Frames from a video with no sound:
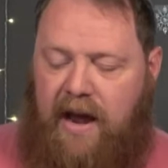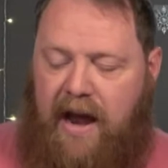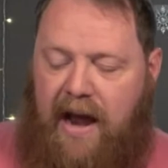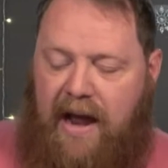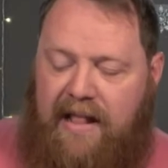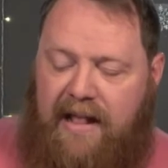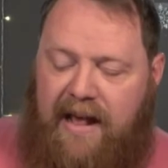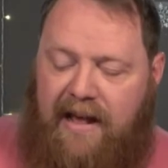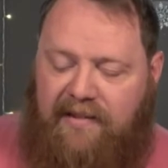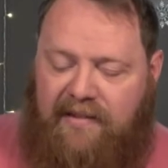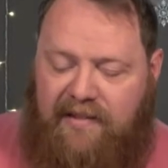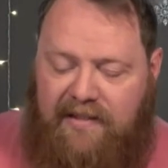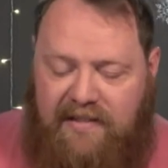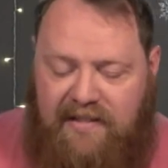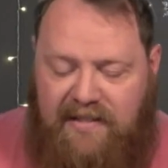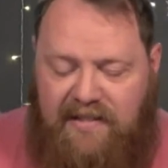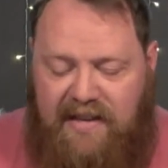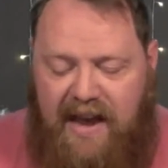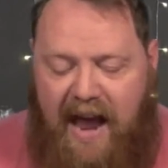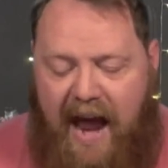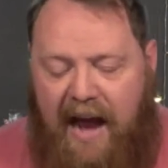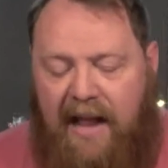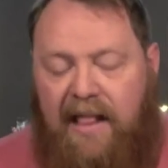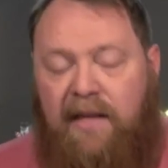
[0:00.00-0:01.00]
And that's
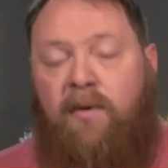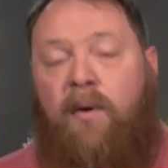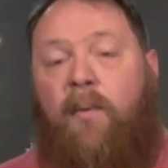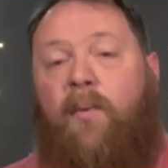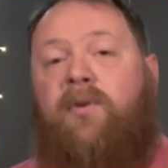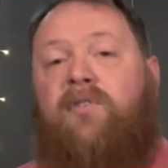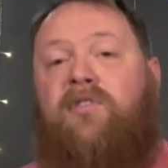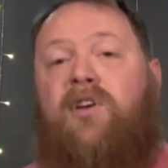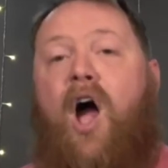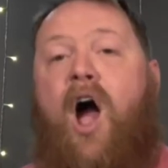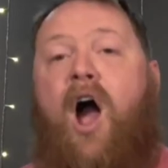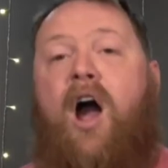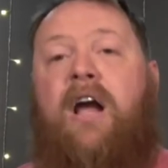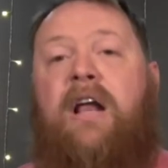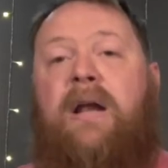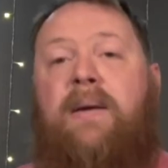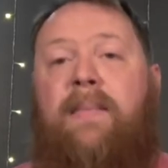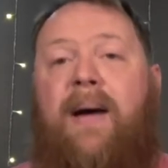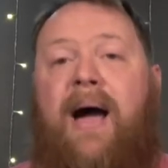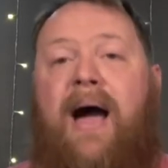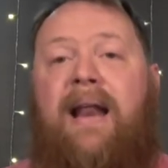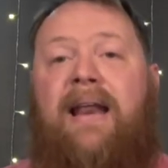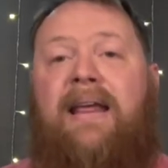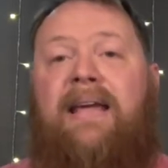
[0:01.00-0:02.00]
exactly what we're talking
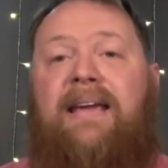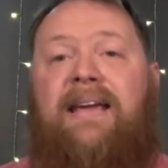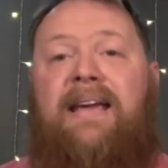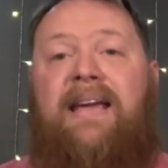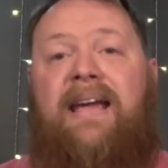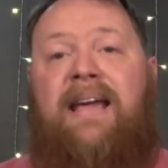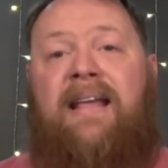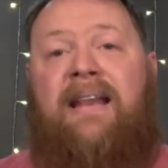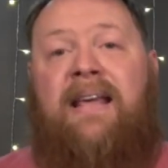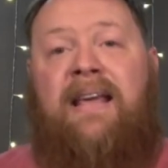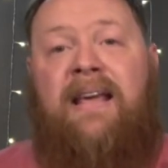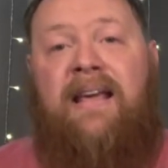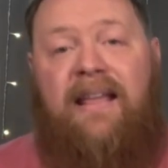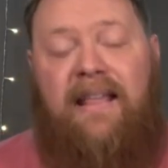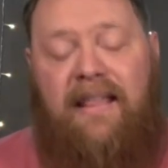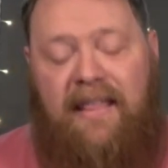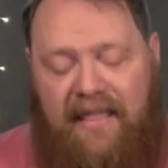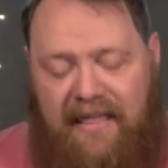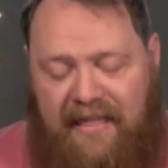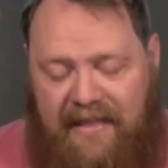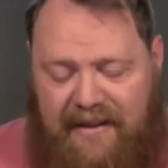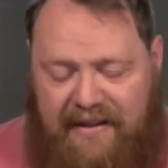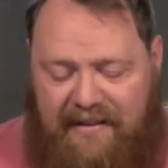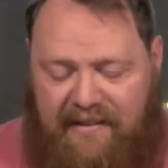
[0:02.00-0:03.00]
about again
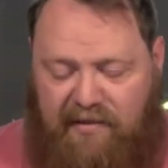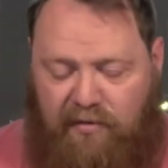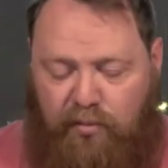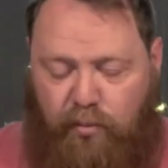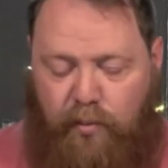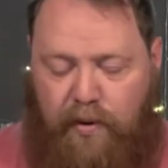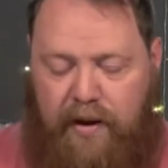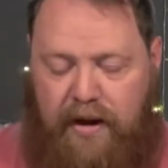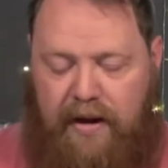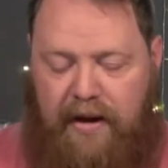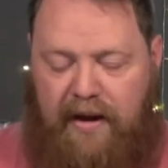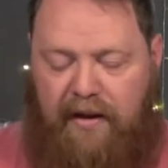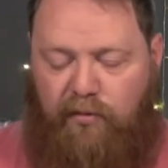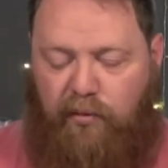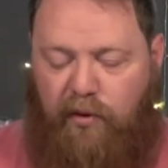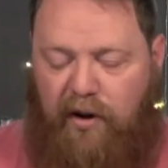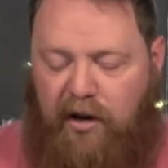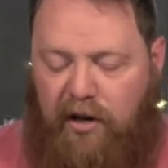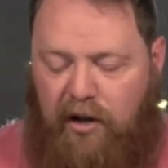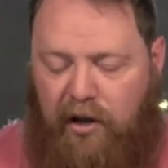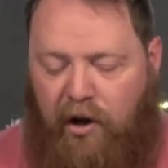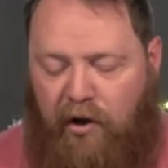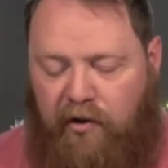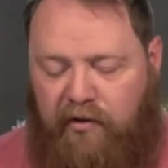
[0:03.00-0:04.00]
this week as we
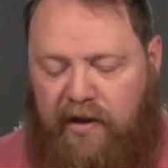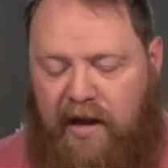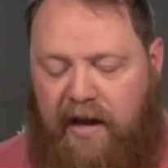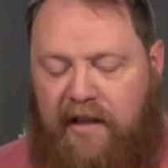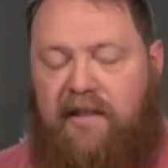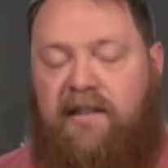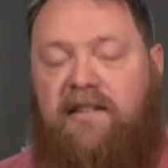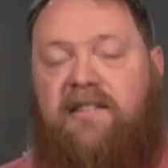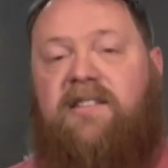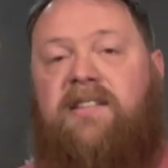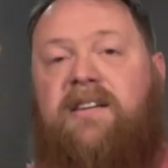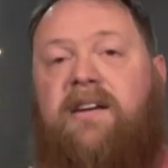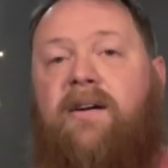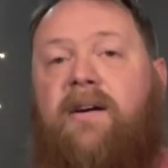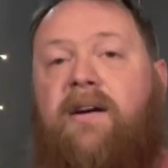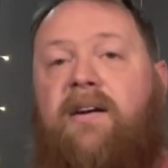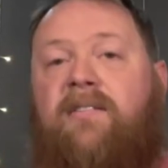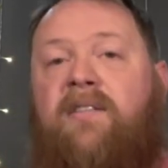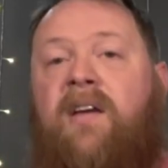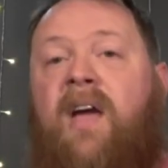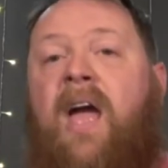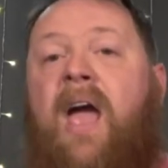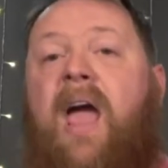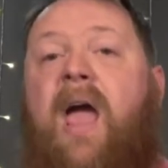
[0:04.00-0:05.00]
close out the
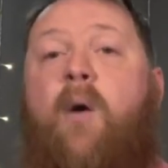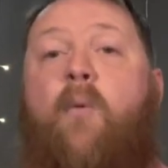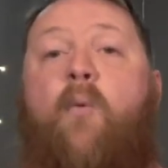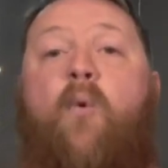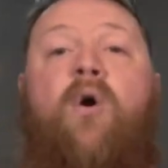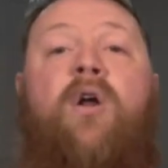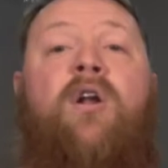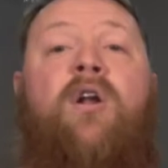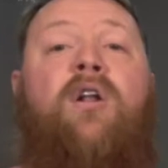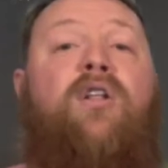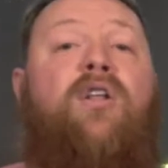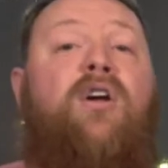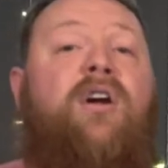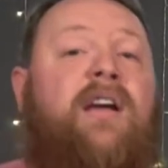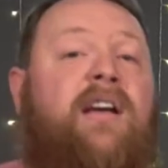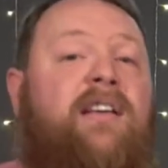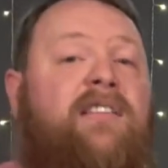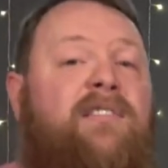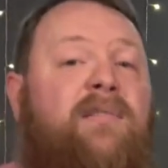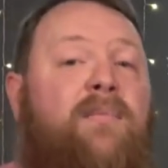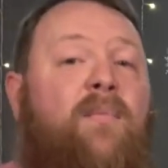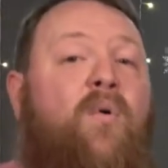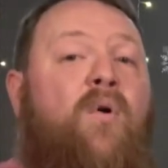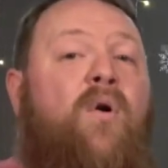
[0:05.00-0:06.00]
series. And we're going to look at
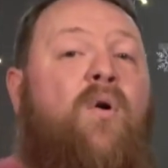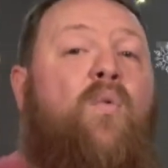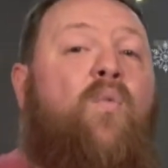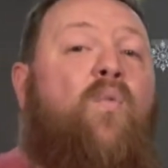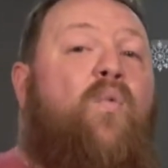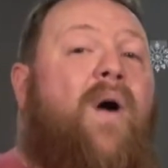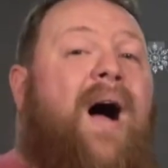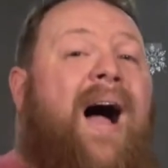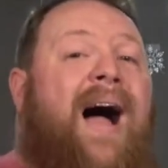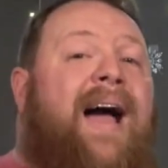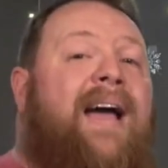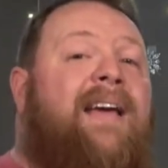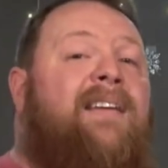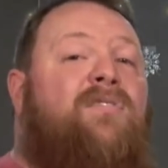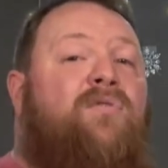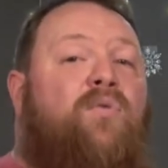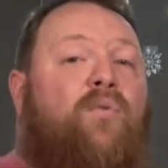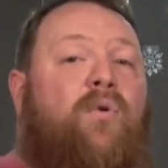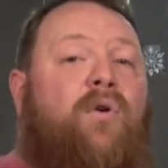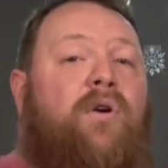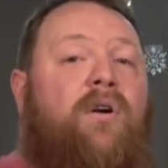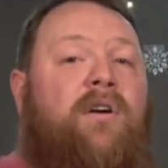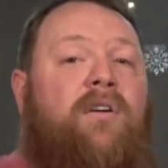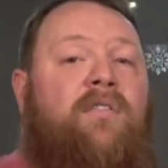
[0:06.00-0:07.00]
some more wise
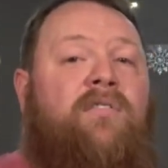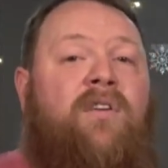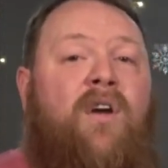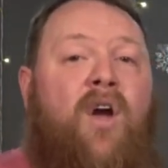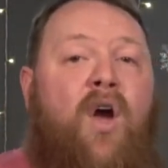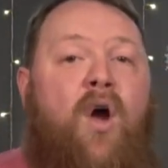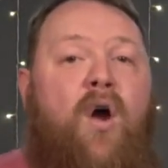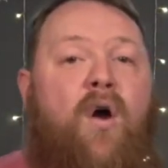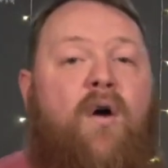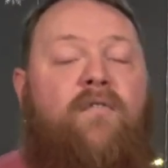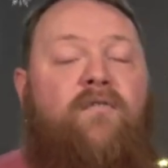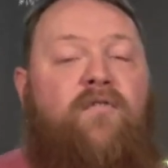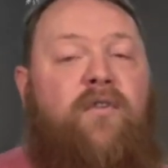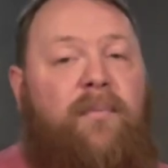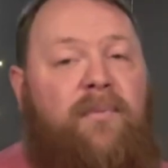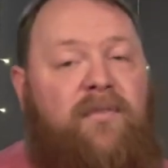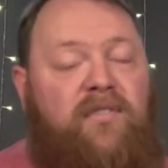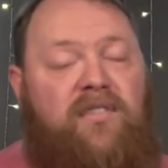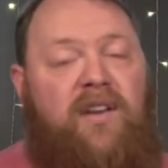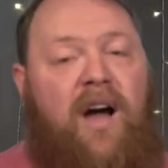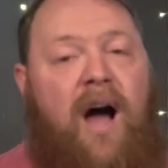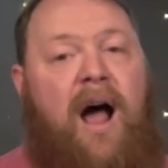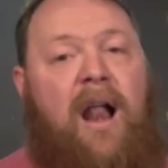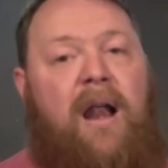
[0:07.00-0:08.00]
words from
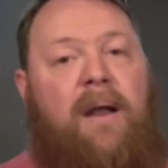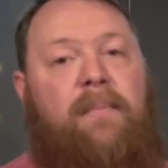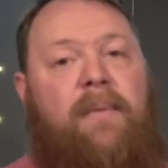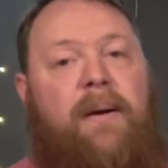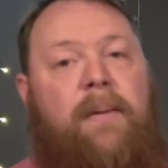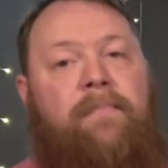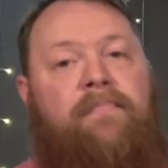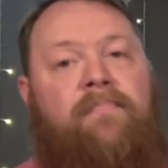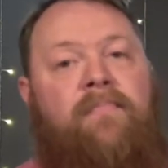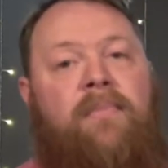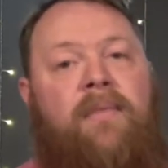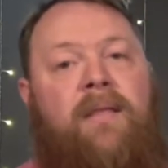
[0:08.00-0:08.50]
Solomon.